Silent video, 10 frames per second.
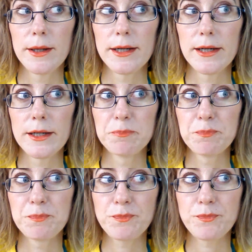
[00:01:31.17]

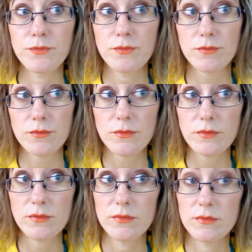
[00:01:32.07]

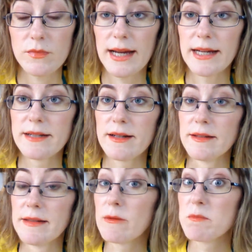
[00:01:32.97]
and
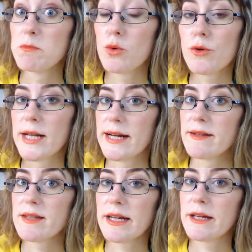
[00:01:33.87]
that was more or
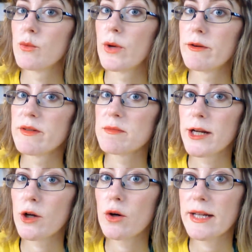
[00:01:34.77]
less it, whereas my
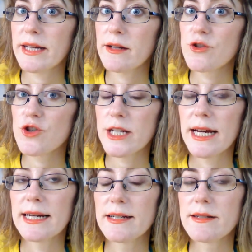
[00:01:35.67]
colleague, she
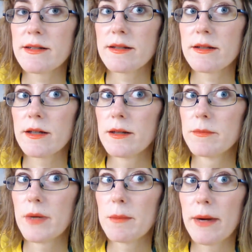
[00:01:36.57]
had
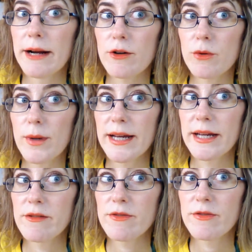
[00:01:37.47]
a
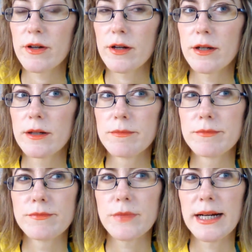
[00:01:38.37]
microwave,
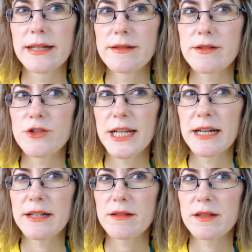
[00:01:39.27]
and she
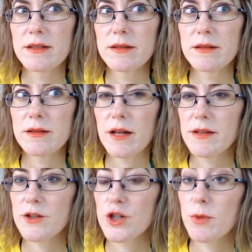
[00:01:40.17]
had I
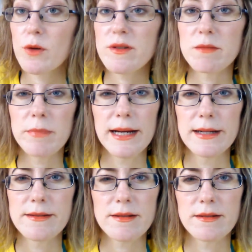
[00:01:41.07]
think she had pots and
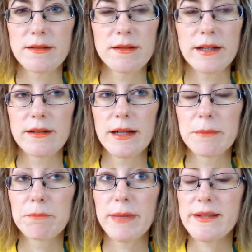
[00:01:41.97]
pans
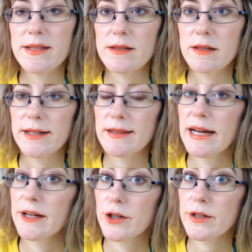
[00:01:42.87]
and basics like that
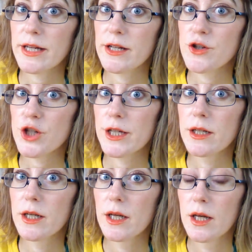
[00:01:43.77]
in her kitchen.
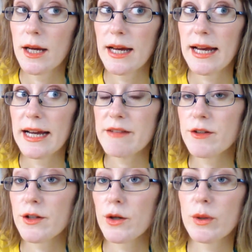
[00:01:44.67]
And
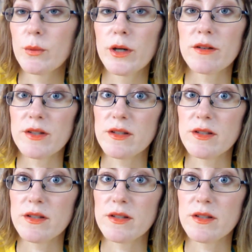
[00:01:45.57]
even though we worked for